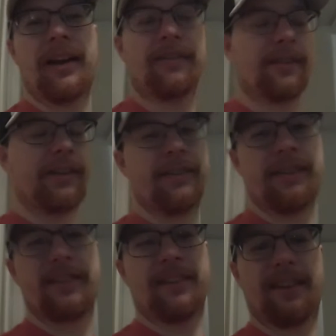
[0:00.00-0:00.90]
of
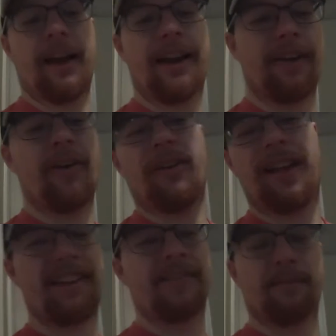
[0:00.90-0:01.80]

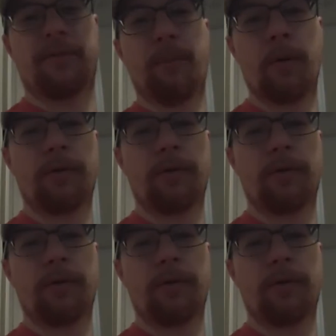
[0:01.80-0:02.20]
all had some smoke